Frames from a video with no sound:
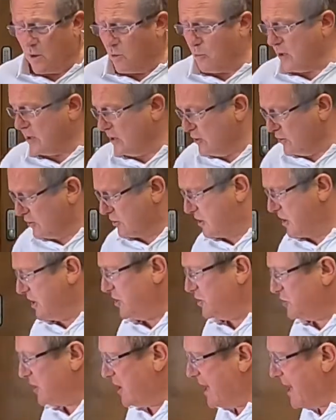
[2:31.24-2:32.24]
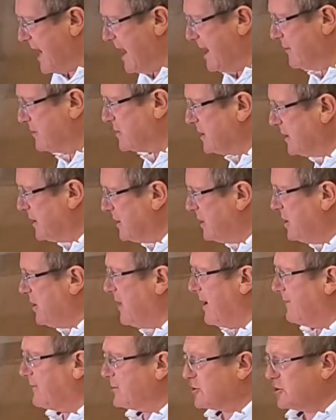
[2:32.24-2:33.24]
when you're teaching counting and you
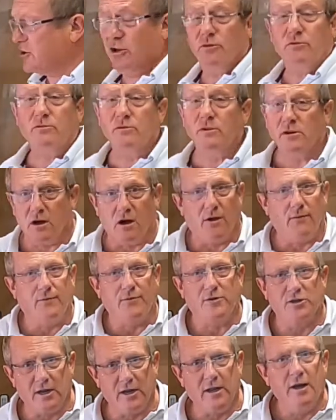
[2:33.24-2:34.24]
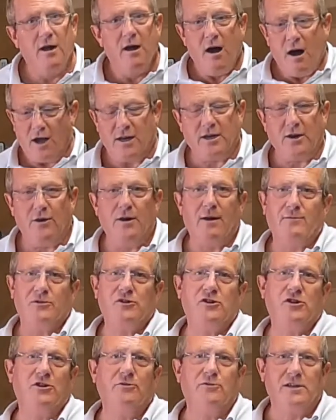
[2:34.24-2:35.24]
have a student, obviously I don't have a
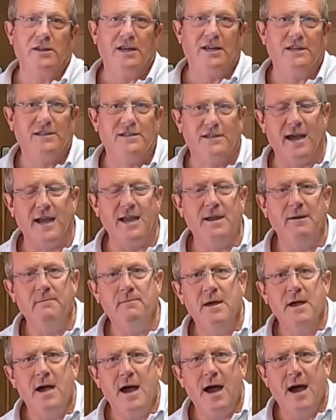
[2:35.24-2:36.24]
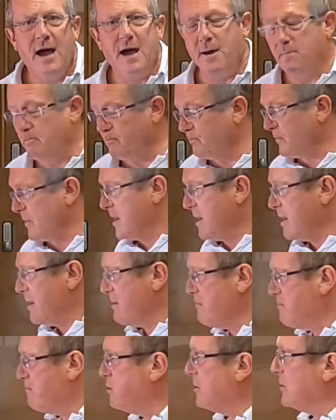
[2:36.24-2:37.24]
student here today,
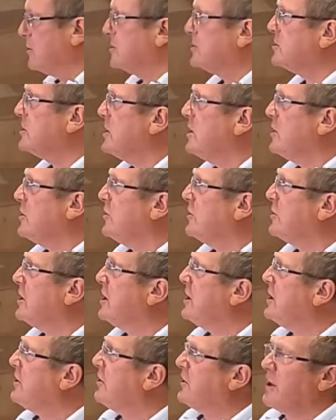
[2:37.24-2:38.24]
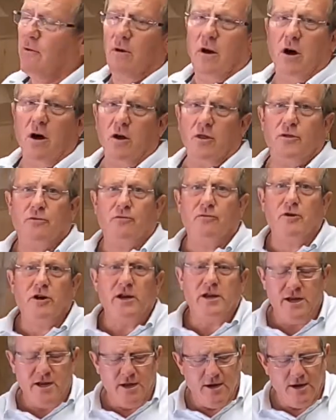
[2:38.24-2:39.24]
but there are
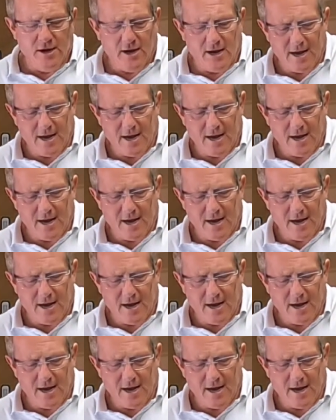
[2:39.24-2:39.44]
3